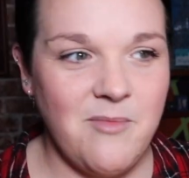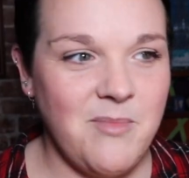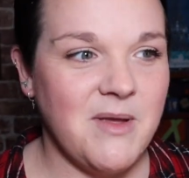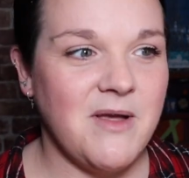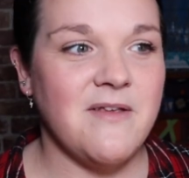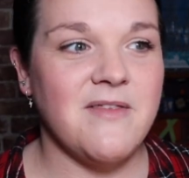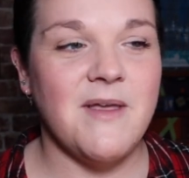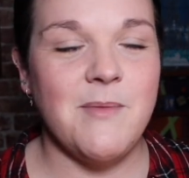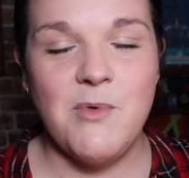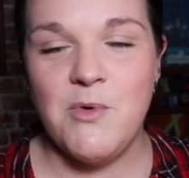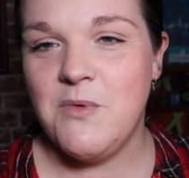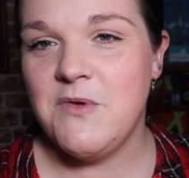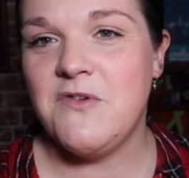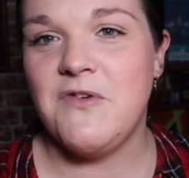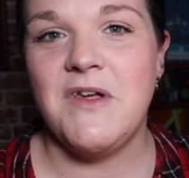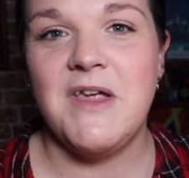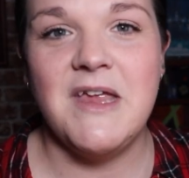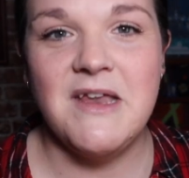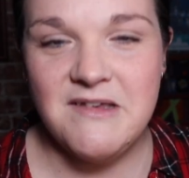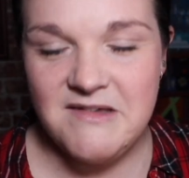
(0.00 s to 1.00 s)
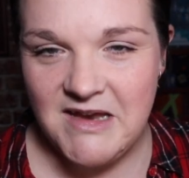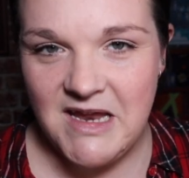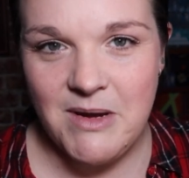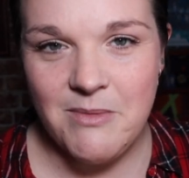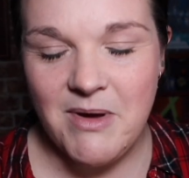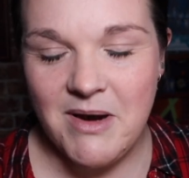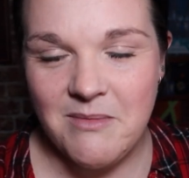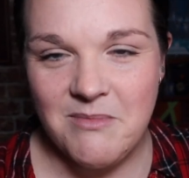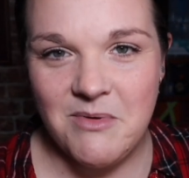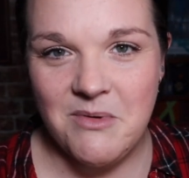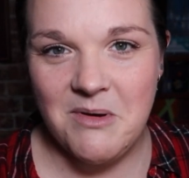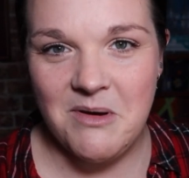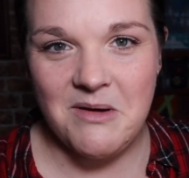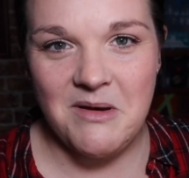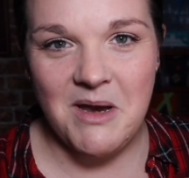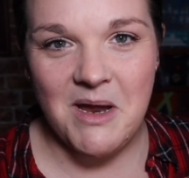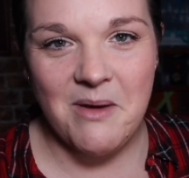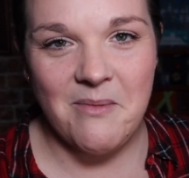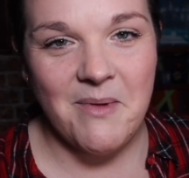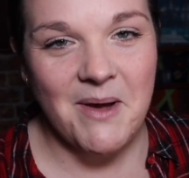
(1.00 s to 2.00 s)
because I'm always drinking tea when I'm doing a
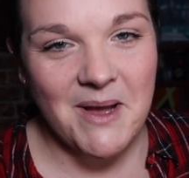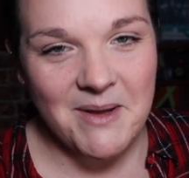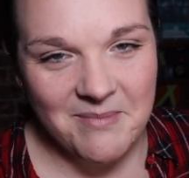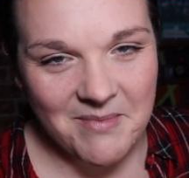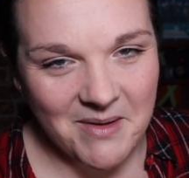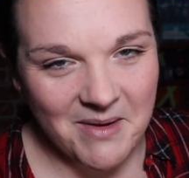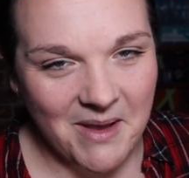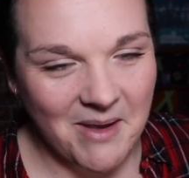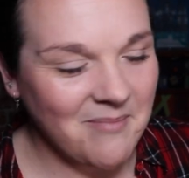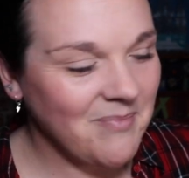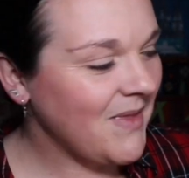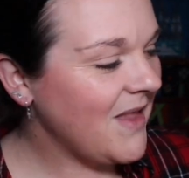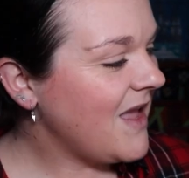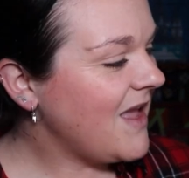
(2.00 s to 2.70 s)
DIY. Okay.